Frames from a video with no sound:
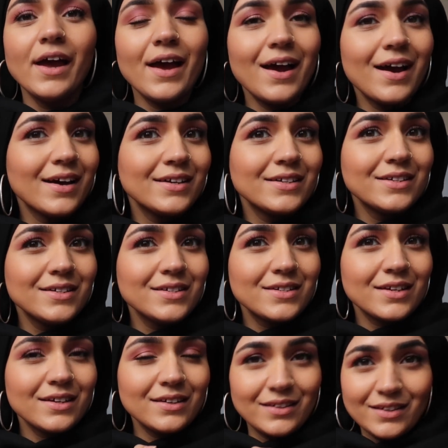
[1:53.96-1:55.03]

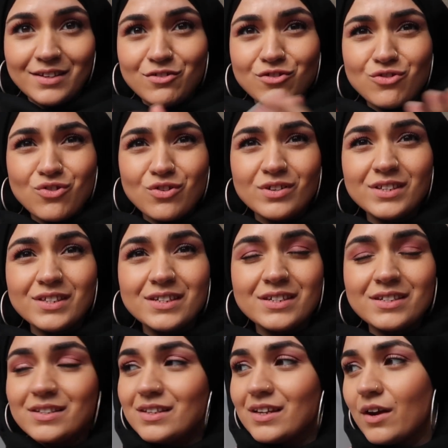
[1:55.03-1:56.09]
and it's
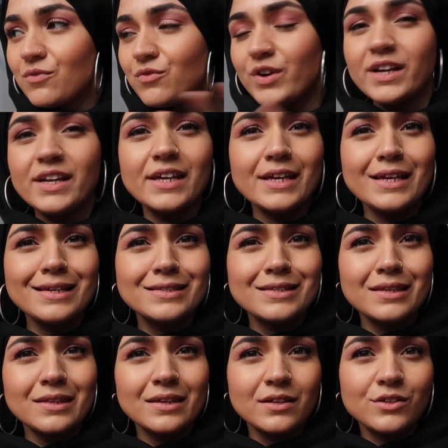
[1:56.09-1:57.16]
just a really
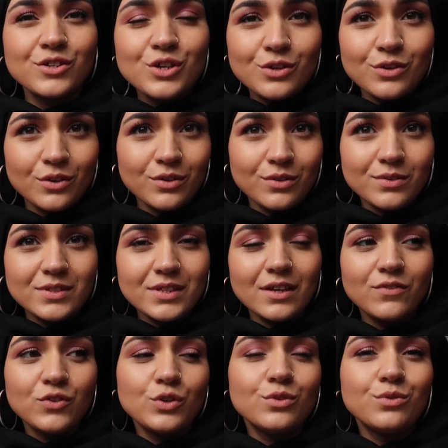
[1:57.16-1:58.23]
easy thing to use
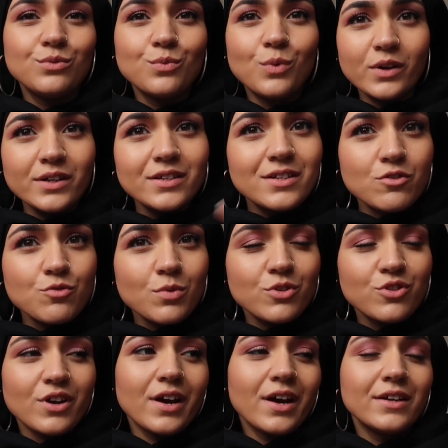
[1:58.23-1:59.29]
if you want a
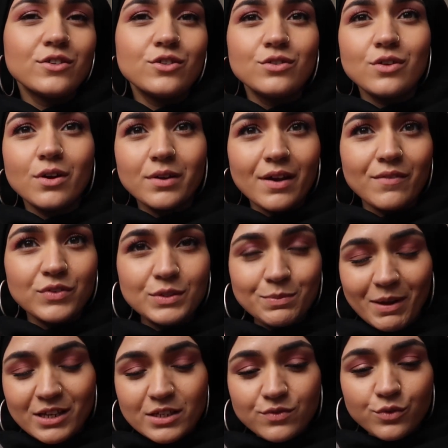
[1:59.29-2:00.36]
dishwasher and you don't have the
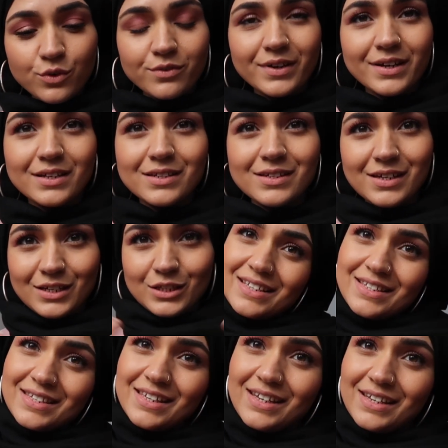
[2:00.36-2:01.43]
space for it.
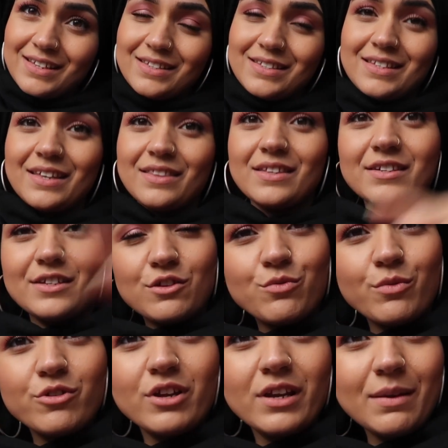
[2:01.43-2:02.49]
This is the
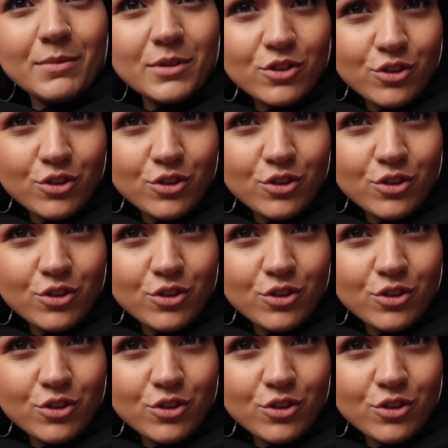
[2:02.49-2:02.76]
dishwasher. Let me